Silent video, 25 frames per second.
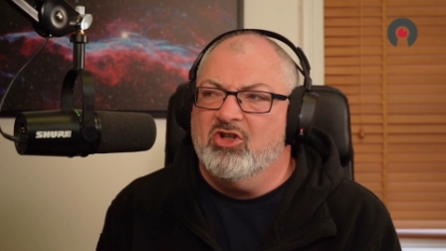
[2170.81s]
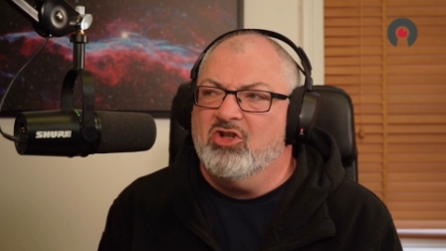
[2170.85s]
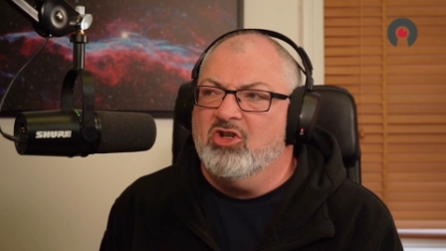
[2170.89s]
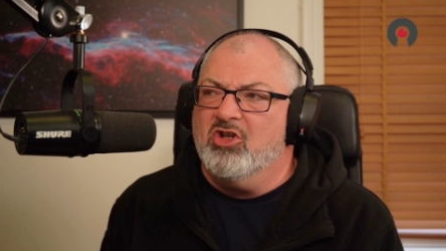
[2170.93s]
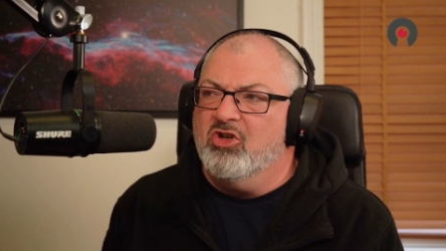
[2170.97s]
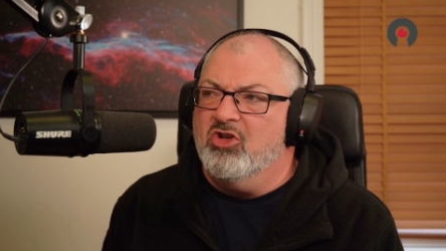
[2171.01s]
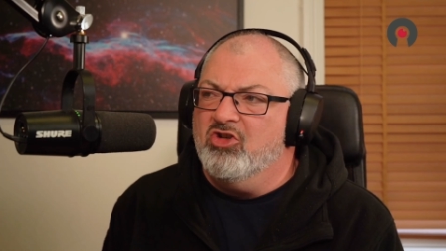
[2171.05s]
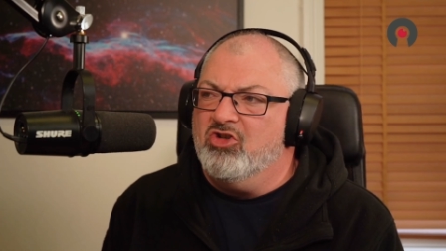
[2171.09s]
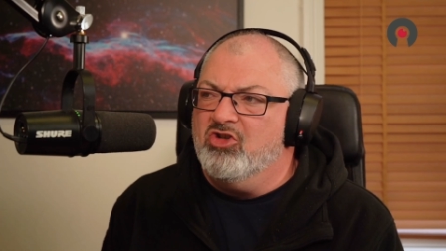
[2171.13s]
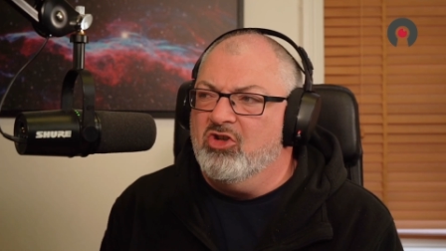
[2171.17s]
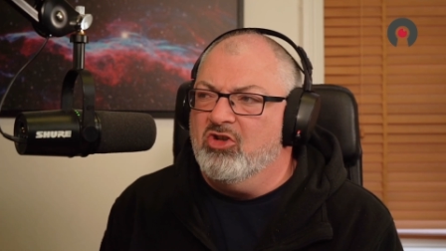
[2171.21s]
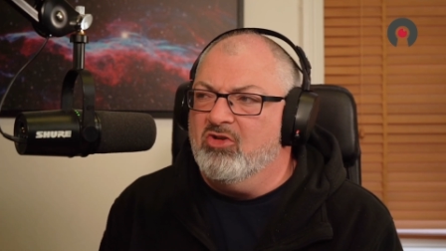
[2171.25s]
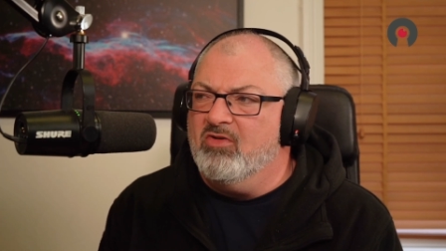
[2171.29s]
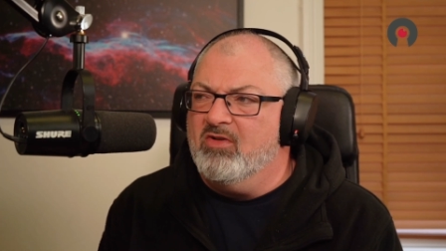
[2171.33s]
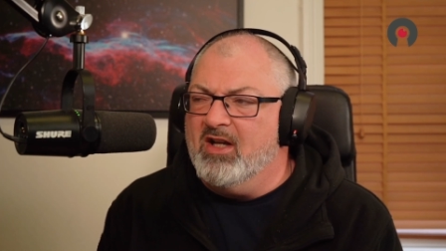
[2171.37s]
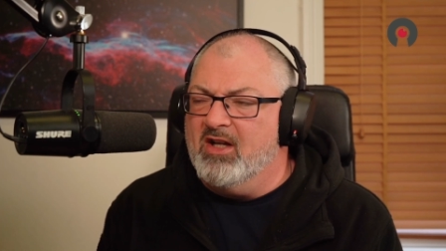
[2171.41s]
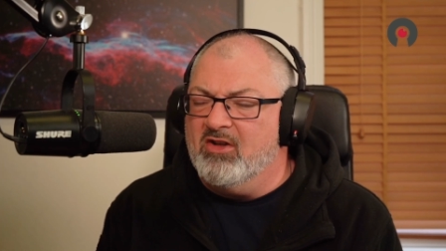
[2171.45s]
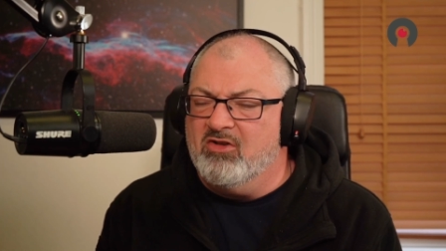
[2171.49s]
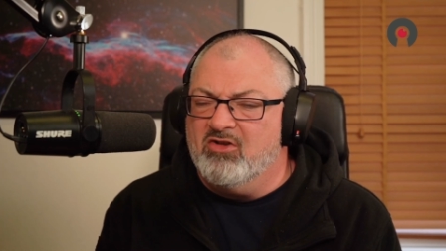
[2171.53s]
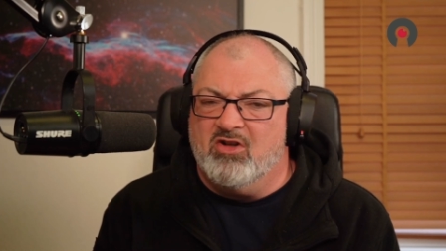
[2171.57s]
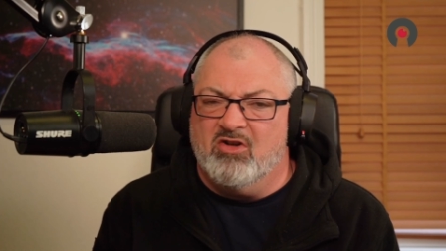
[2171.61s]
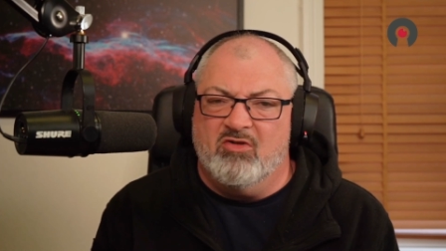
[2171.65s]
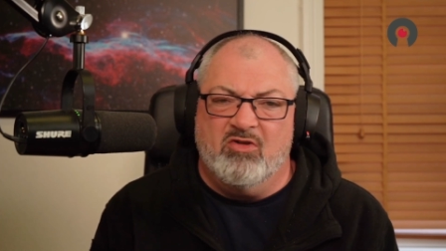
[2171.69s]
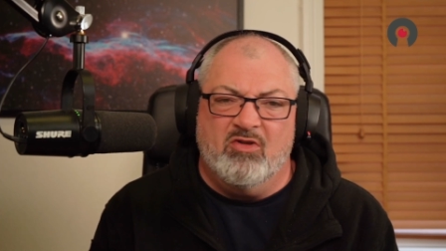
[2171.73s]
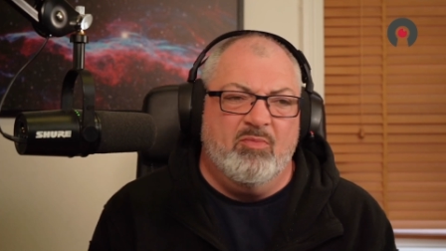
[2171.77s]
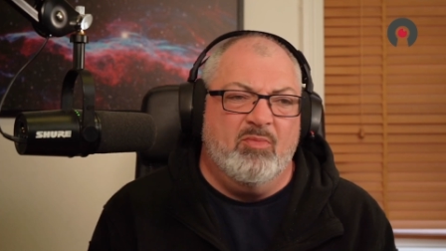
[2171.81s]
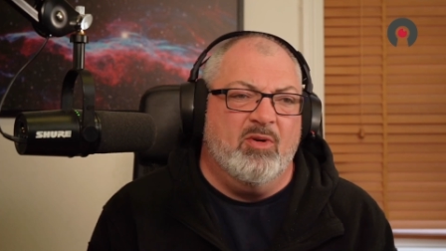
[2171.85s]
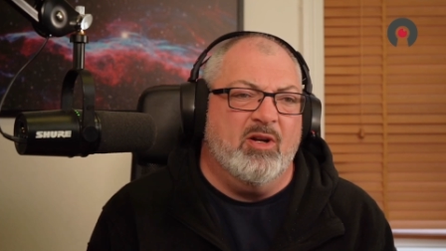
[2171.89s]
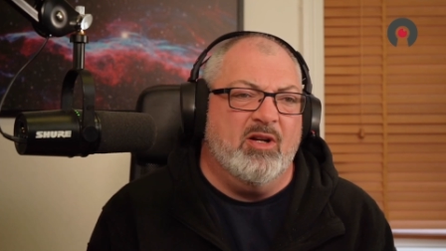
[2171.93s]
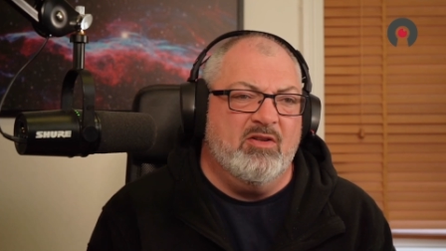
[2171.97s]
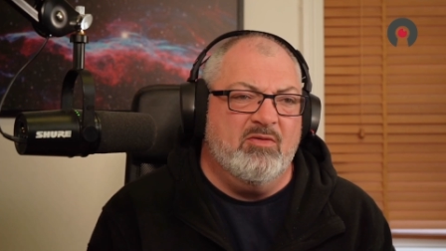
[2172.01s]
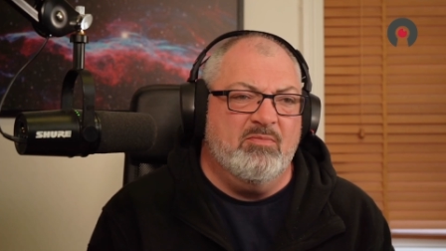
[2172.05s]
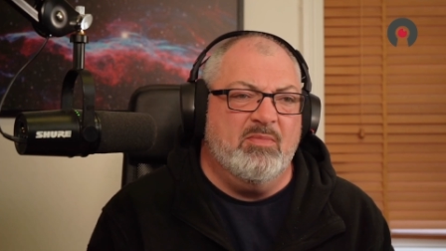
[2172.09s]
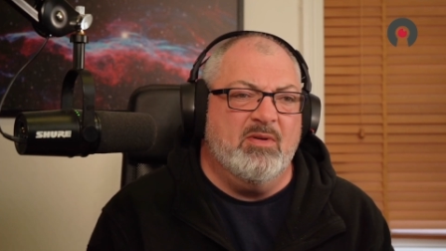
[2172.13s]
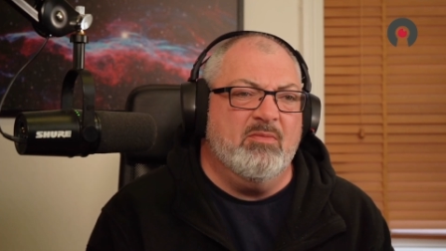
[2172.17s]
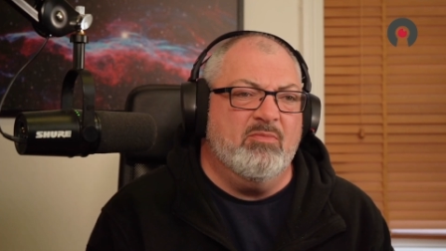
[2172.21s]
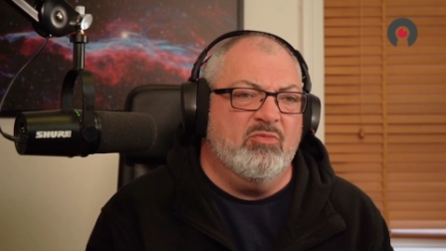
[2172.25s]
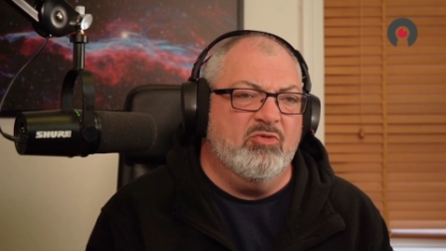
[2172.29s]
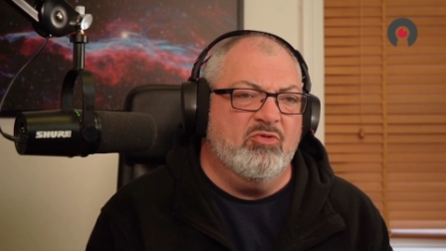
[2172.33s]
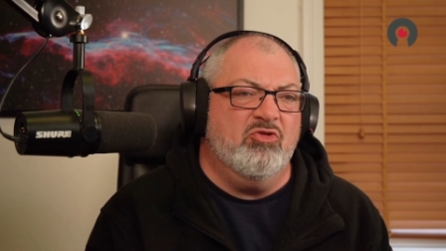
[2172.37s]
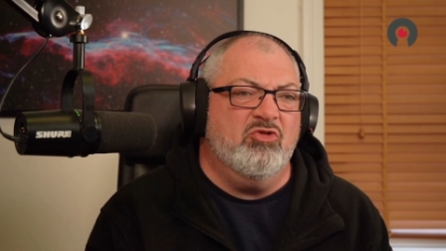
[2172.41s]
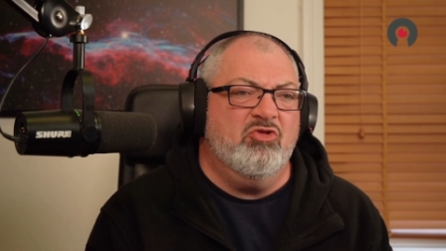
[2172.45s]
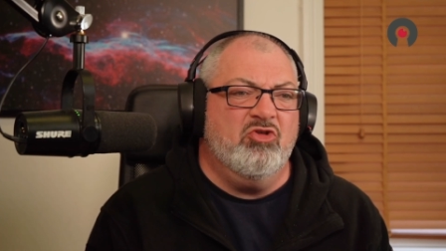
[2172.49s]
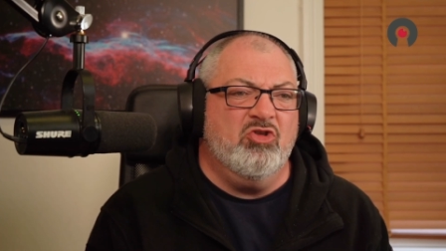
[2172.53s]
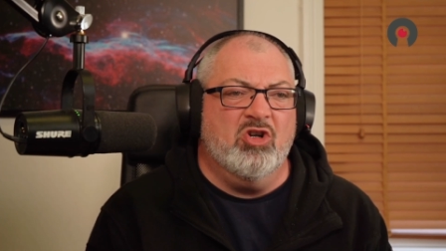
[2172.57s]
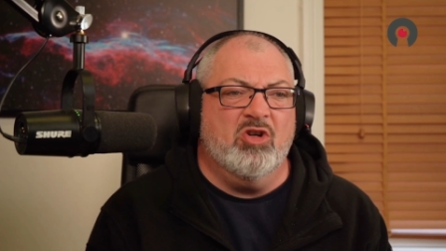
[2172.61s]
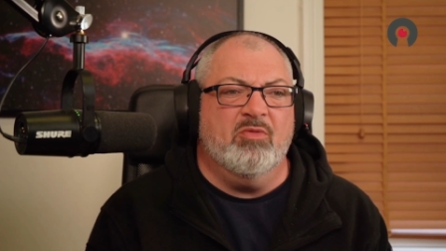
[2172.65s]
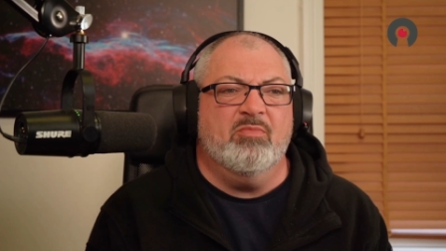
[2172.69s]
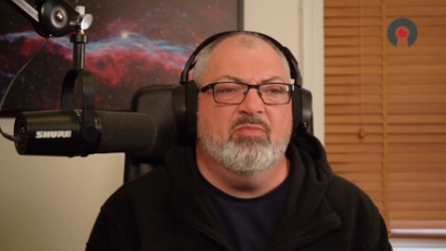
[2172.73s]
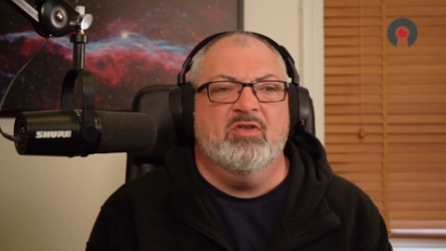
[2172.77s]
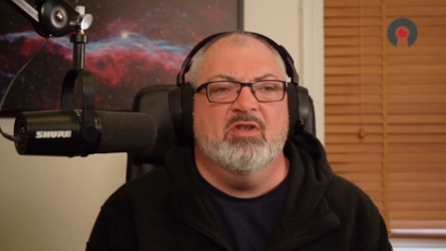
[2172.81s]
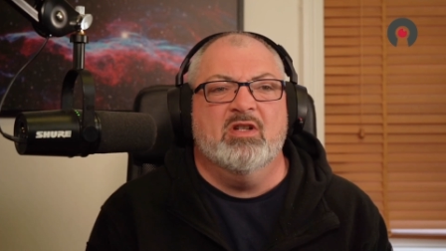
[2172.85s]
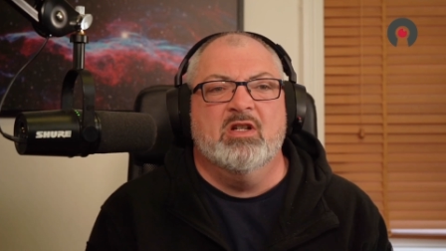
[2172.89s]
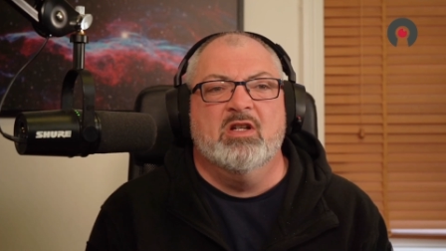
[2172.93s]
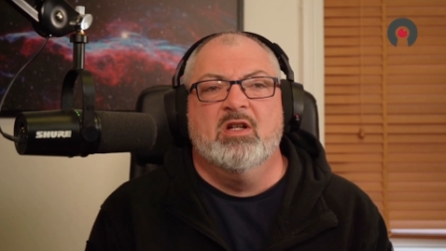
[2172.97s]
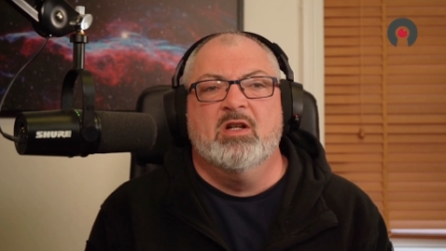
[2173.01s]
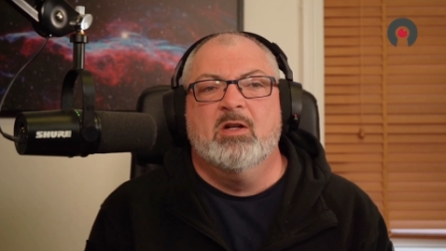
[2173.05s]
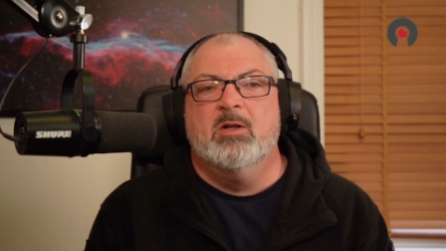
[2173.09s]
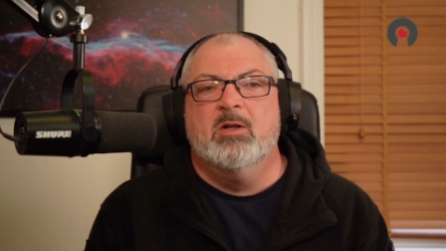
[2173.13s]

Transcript: going to do that. It's going to replace people's jobs.